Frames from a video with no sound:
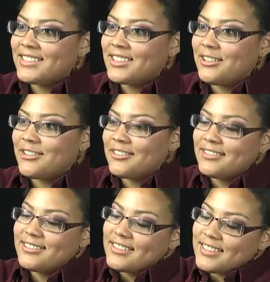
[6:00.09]
So
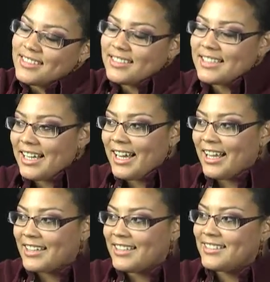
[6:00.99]

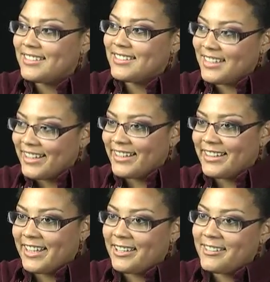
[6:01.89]
I like
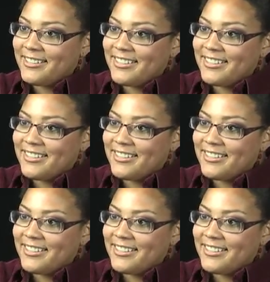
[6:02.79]
that.